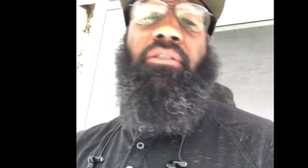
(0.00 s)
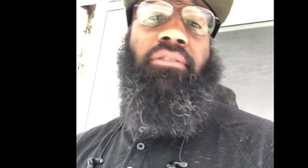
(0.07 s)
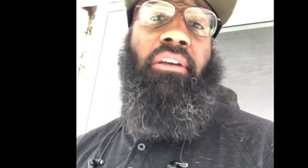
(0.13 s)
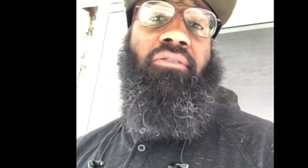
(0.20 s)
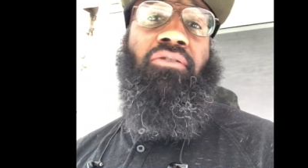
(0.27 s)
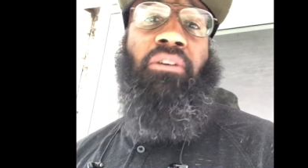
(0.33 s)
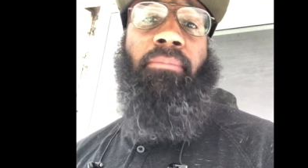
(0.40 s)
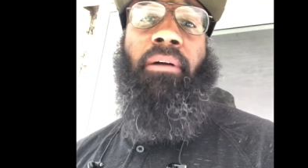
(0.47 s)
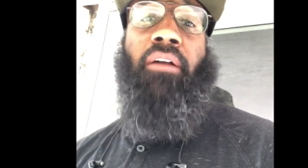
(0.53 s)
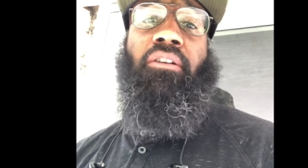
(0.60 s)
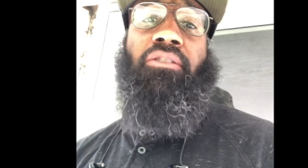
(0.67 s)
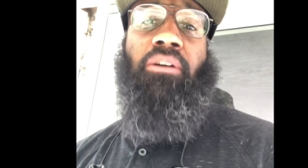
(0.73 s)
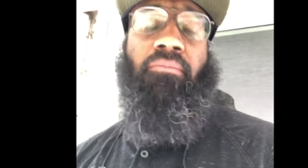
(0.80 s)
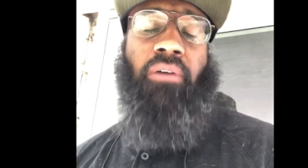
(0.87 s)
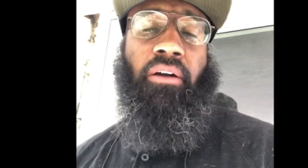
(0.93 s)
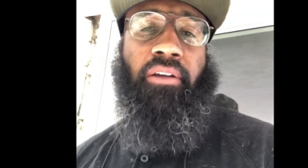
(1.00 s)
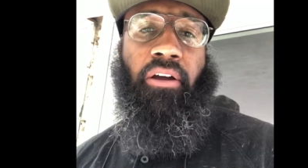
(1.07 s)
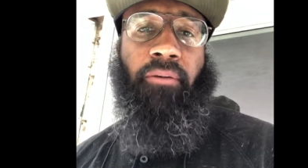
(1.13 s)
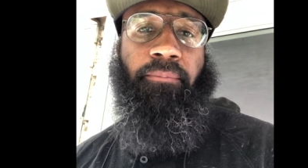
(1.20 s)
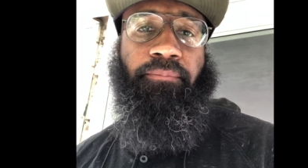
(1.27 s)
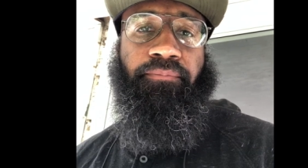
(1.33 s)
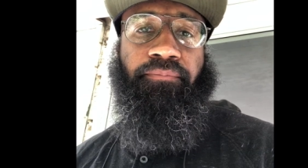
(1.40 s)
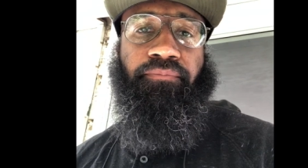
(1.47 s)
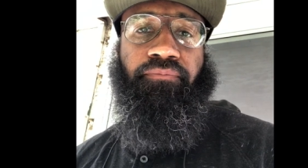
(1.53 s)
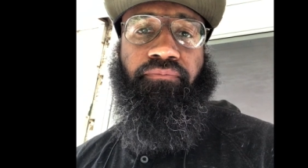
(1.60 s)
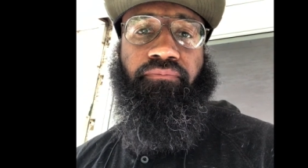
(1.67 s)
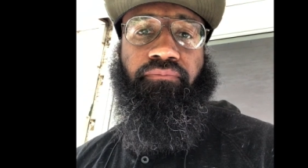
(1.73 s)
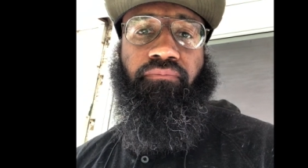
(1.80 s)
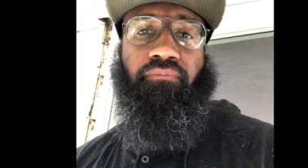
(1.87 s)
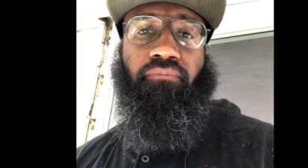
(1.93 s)
estate is jumping out the gym right now.
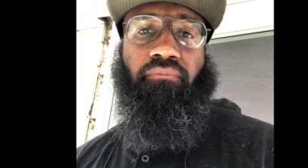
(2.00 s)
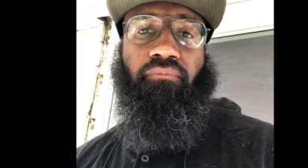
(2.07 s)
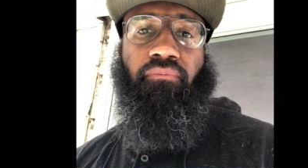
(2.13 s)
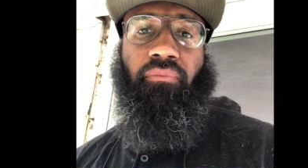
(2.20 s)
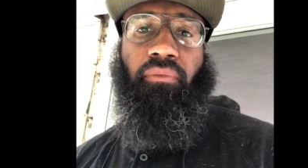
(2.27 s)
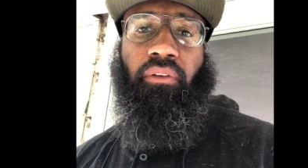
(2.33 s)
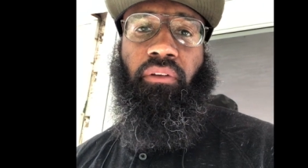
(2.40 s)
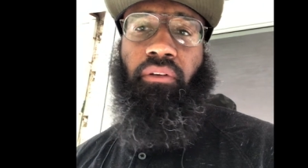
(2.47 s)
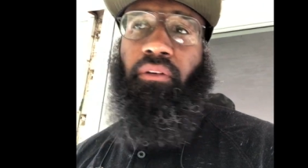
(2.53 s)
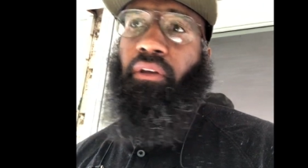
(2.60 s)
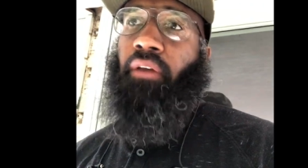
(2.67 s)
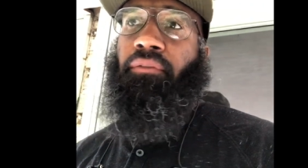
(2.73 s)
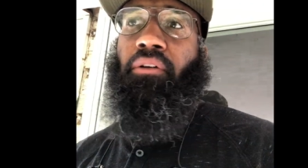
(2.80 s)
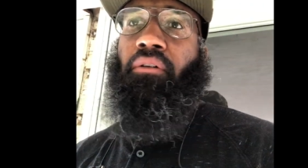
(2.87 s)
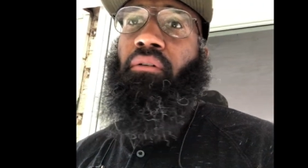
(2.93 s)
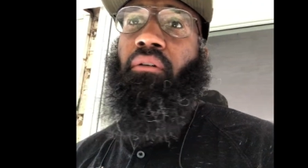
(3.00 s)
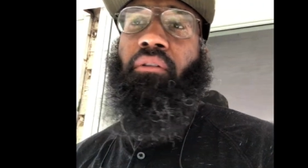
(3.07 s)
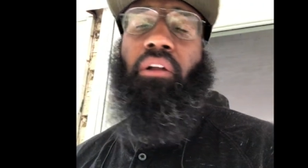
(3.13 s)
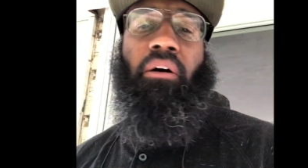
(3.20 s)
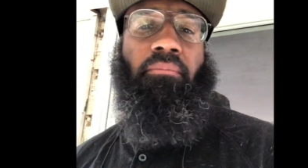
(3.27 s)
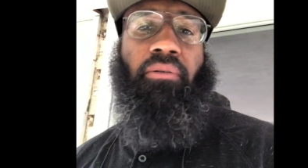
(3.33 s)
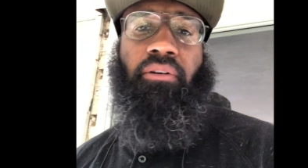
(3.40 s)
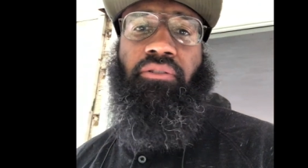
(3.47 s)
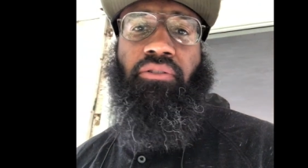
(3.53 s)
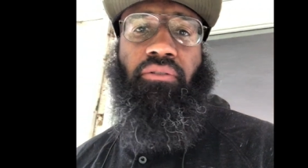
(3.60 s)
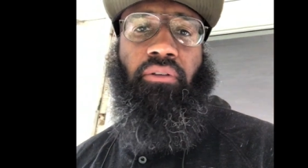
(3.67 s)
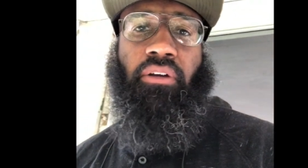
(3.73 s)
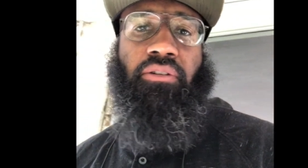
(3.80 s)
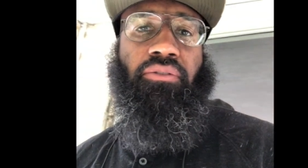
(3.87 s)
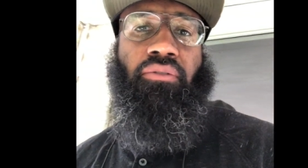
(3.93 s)
If you don't know, lumber
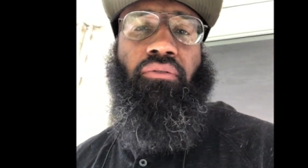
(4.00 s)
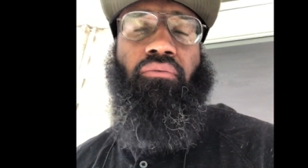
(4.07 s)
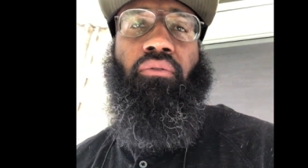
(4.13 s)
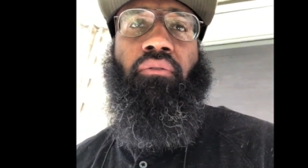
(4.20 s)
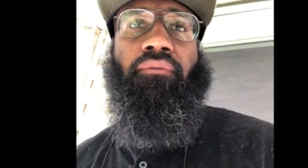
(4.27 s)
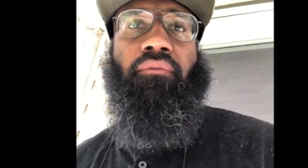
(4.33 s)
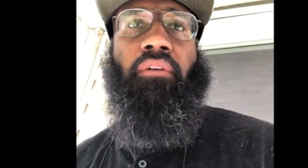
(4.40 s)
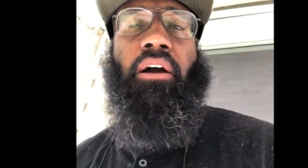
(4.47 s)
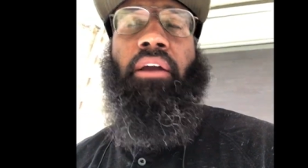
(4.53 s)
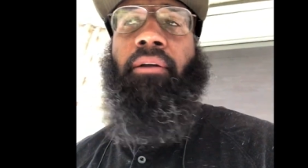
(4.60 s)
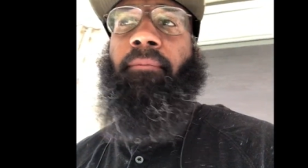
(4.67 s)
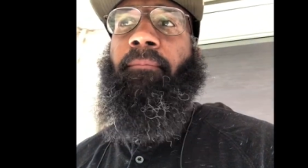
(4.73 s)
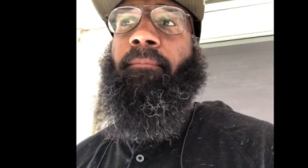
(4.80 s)
is, is through the roof, right?